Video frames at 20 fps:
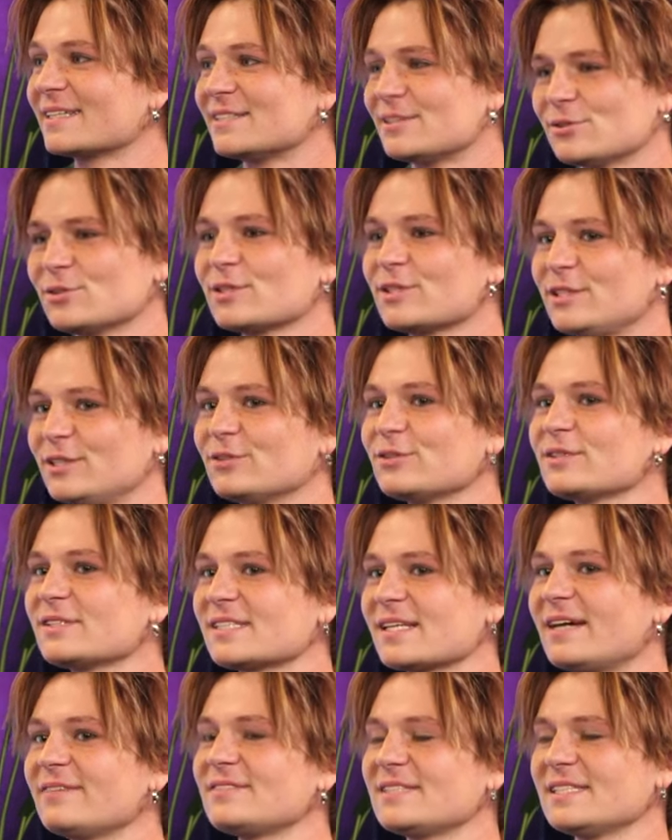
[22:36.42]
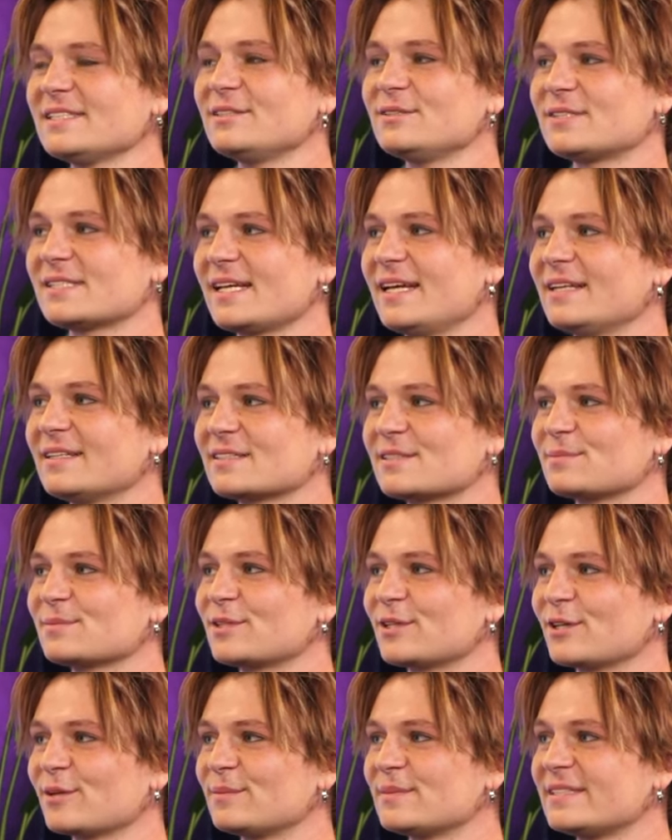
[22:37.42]
because I've seen you skating some
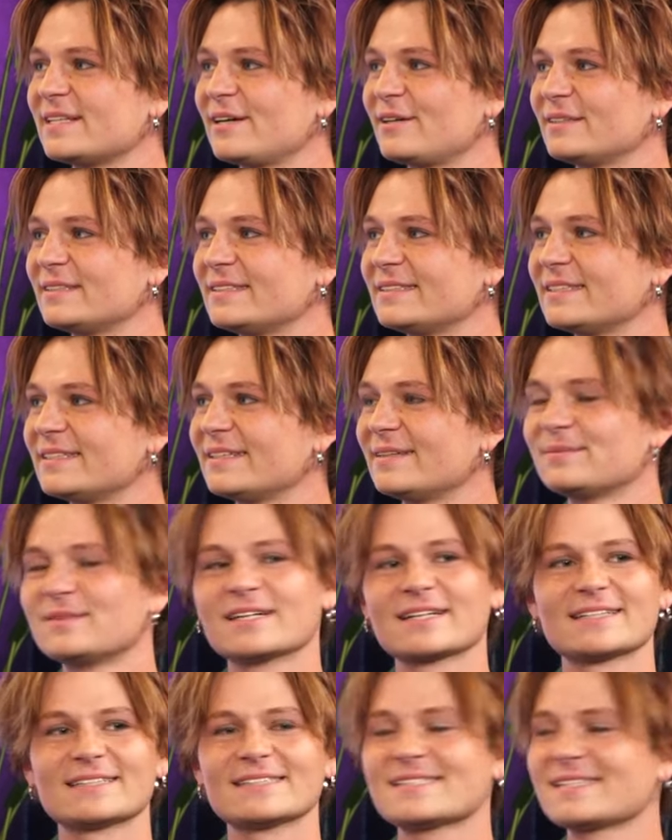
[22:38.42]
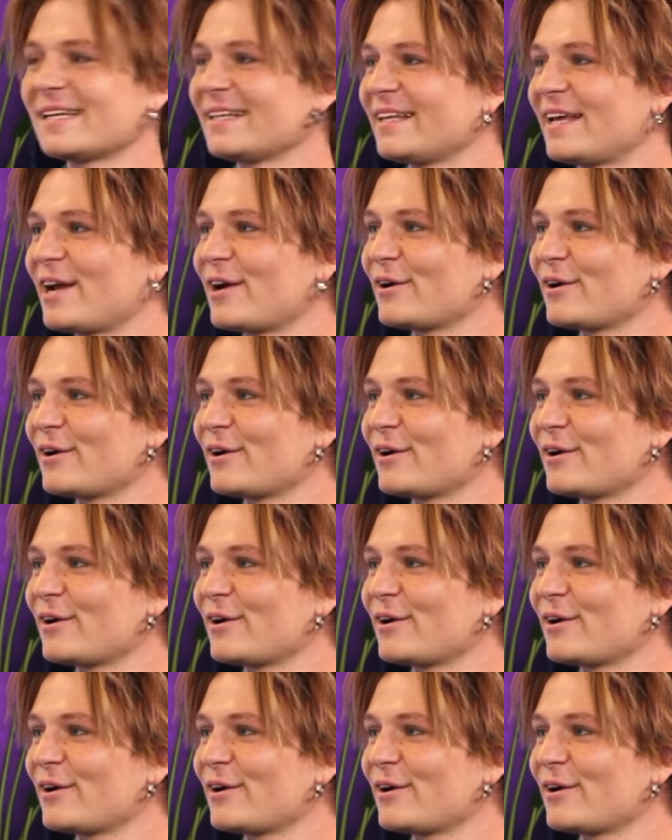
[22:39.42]
curbs down in. I'm not gonna say the